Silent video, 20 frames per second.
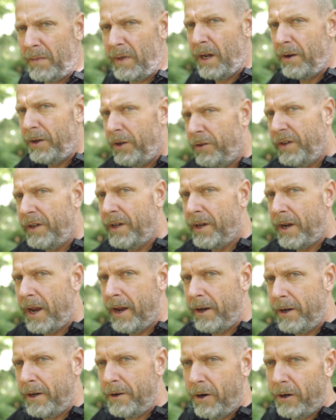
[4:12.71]
Now using a
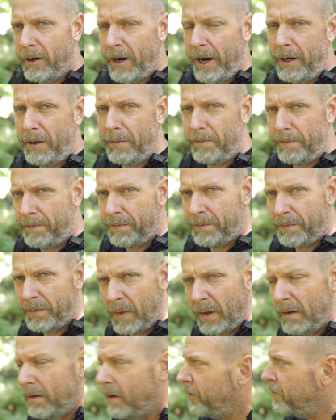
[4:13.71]
Canon R8
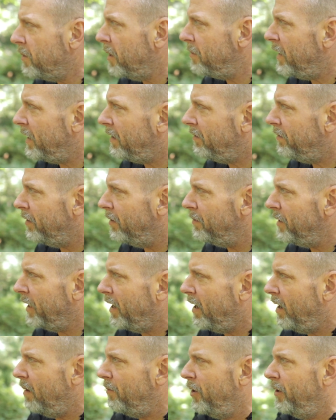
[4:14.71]
as my main
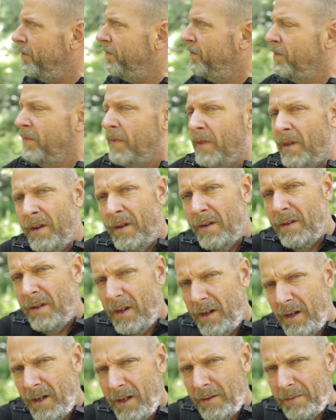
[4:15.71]
filming camera.
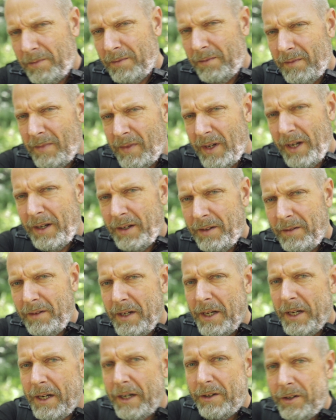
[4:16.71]
I
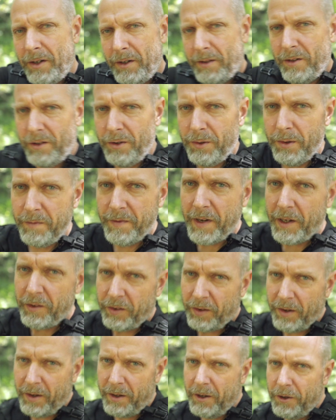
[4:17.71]
needed to
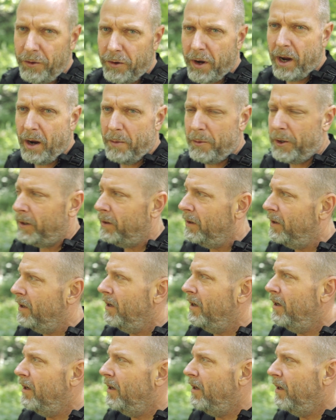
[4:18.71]
invest in a new camera
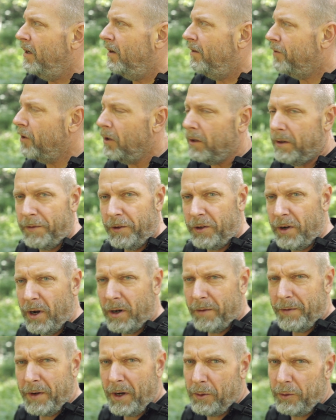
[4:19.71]
for all the
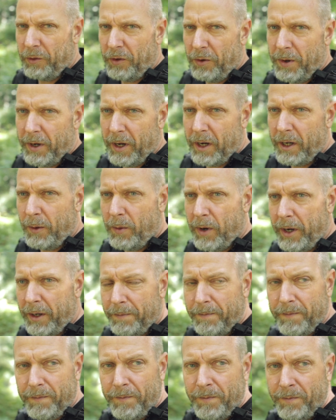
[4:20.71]
photography I was doing anyway.